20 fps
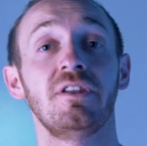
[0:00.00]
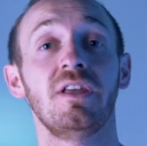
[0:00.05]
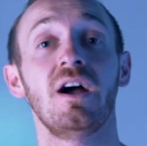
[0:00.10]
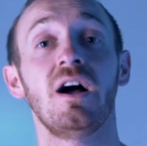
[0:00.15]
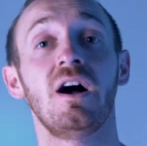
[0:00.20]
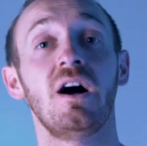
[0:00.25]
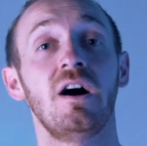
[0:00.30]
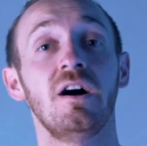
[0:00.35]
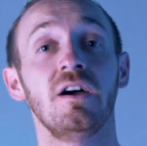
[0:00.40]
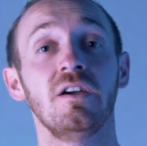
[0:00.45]
in
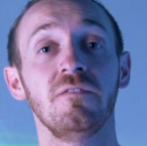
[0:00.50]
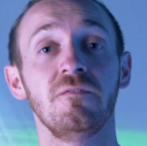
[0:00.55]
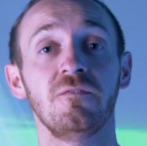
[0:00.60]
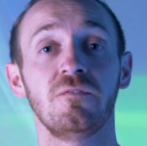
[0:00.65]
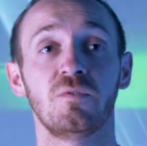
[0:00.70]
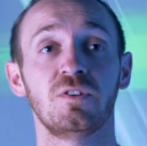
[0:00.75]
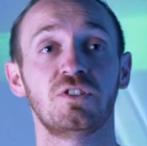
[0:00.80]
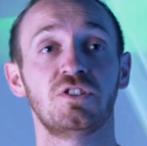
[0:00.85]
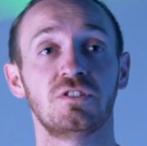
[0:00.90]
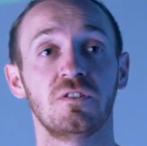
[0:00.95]

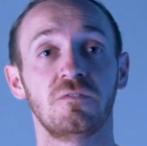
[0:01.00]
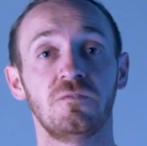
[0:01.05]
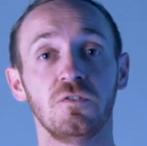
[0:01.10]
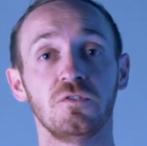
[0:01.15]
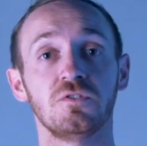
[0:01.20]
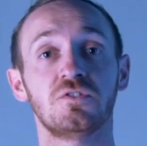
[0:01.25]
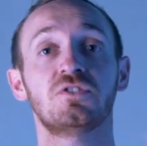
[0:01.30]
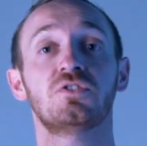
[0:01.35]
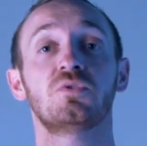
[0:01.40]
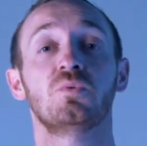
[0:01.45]
Hive, which is a
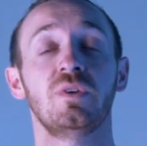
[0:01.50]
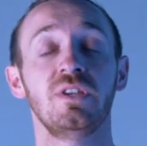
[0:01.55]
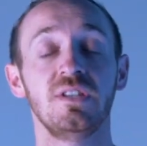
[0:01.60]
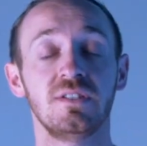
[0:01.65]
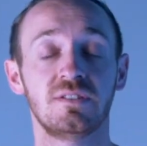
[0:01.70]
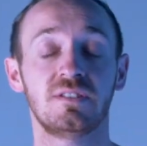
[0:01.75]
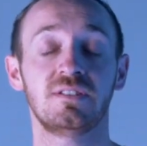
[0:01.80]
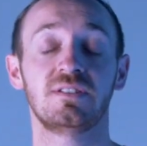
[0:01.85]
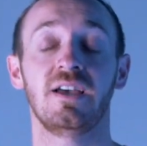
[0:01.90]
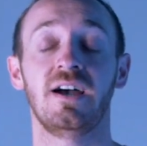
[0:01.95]
full
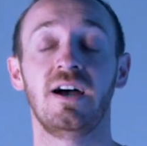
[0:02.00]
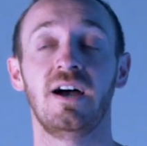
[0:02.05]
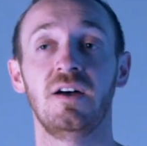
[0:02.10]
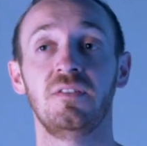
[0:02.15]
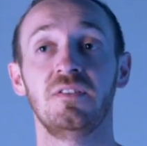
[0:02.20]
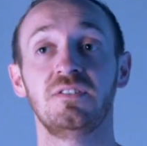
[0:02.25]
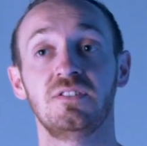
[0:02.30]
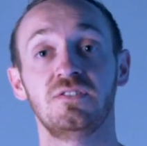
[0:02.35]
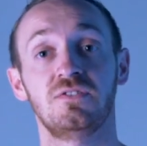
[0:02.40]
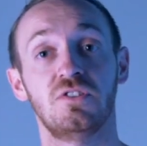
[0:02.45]
suite,
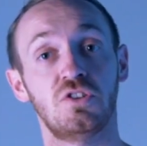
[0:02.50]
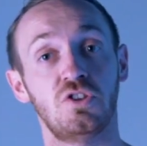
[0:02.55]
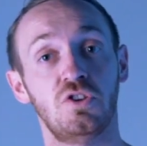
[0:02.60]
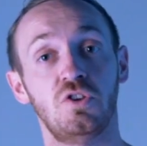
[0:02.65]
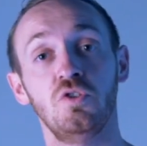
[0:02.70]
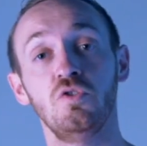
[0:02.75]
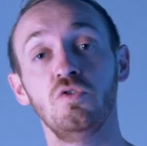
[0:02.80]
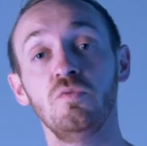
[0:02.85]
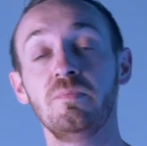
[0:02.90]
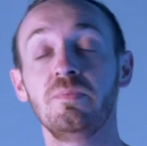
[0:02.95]
and this is the
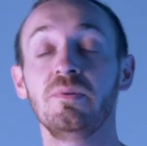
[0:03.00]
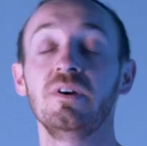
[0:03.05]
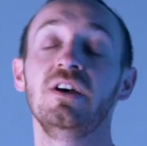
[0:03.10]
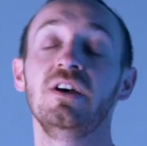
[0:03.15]
Cube.